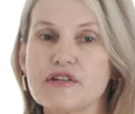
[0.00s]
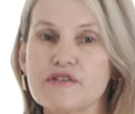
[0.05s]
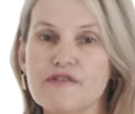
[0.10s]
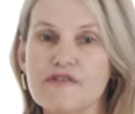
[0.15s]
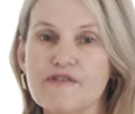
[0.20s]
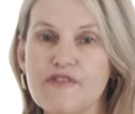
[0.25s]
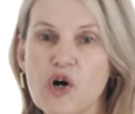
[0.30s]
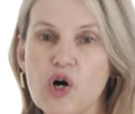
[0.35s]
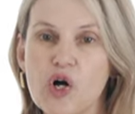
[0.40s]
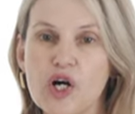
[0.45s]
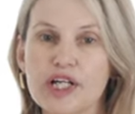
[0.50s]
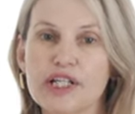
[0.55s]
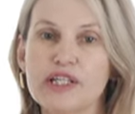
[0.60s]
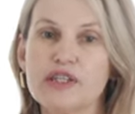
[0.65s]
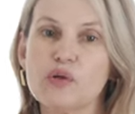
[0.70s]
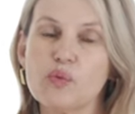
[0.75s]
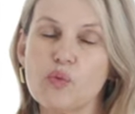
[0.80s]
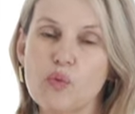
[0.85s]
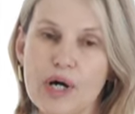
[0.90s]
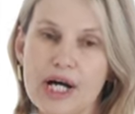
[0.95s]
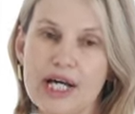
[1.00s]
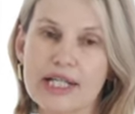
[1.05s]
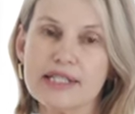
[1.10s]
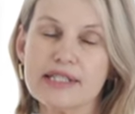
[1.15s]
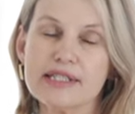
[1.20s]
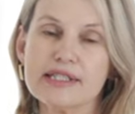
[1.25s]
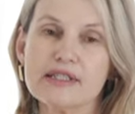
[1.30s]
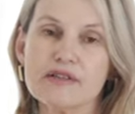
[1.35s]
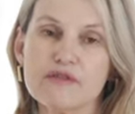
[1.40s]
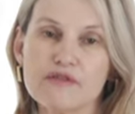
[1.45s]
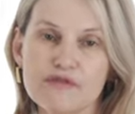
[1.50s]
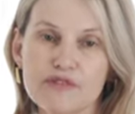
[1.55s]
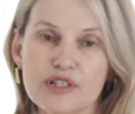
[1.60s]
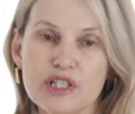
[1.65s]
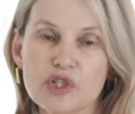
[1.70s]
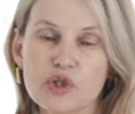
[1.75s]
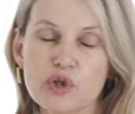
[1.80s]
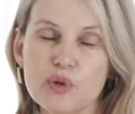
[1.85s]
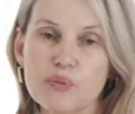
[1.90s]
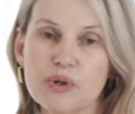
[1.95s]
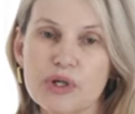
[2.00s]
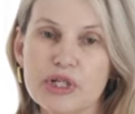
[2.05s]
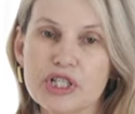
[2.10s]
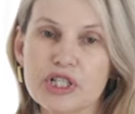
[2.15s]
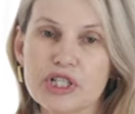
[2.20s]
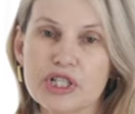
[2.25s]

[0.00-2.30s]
to find the ones that fit your body